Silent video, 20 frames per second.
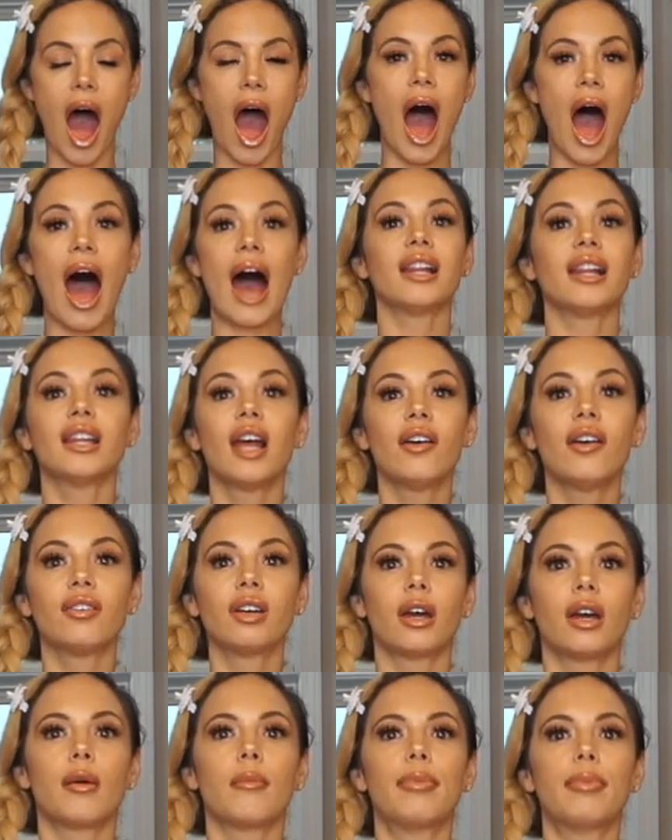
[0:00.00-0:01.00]
I love
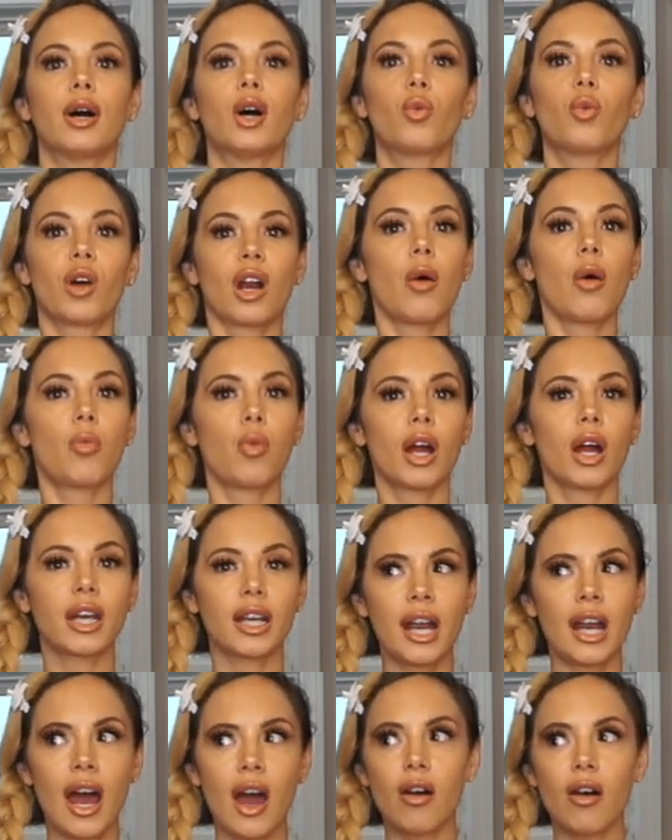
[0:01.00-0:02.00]
it. But when I'm working
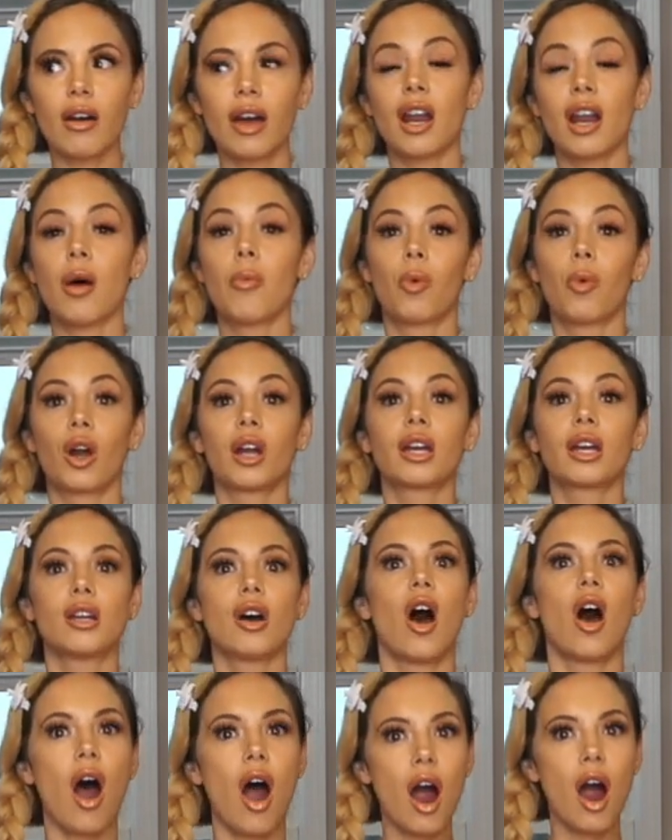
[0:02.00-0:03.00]
out and I'm working
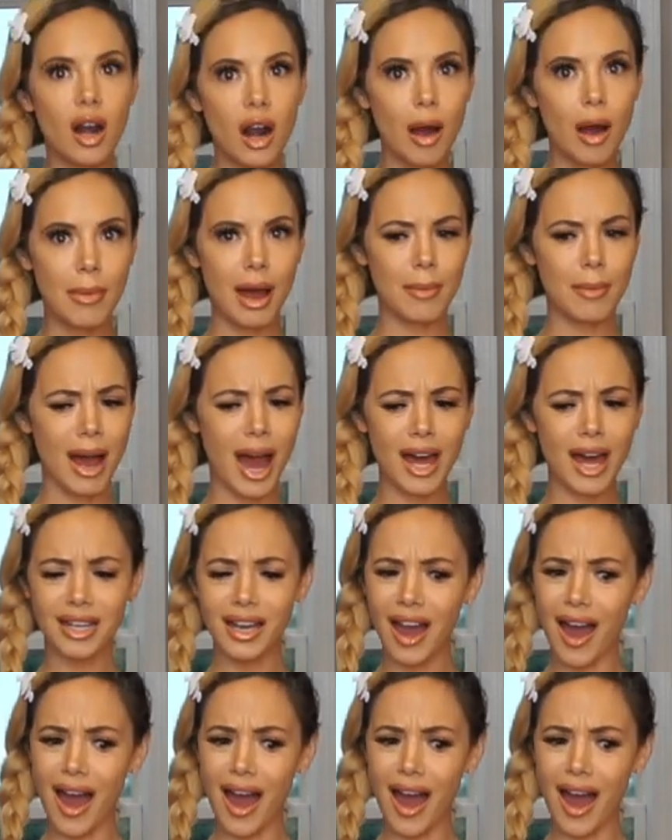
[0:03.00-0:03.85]
hard on my body,